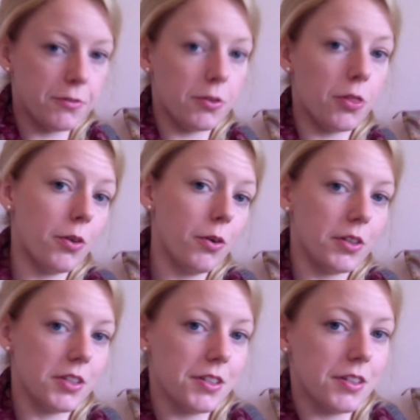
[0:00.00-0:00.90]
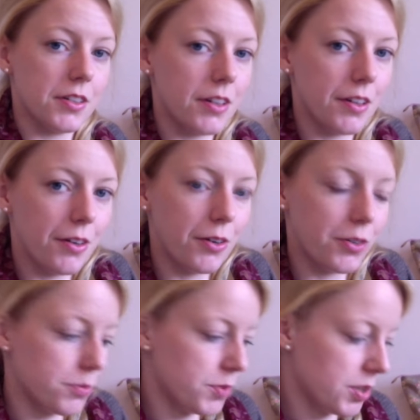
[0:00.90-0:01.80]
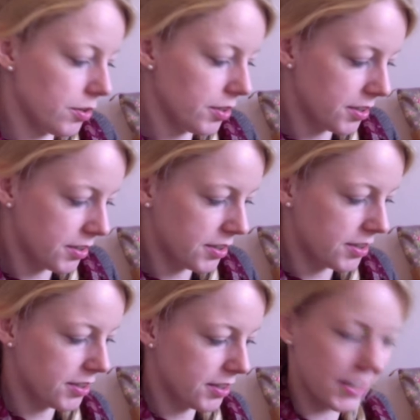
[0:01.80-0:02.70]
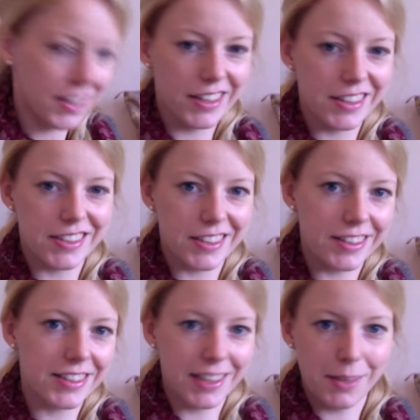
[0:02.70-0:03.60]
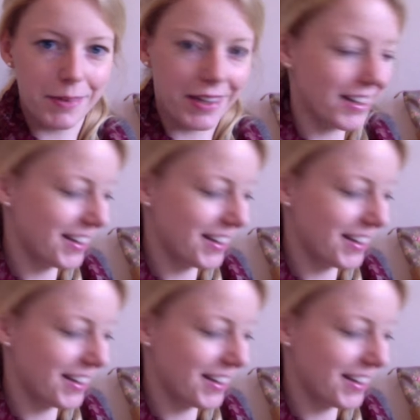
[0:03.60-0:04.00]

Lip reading: third autumn sock. He's still sleeping.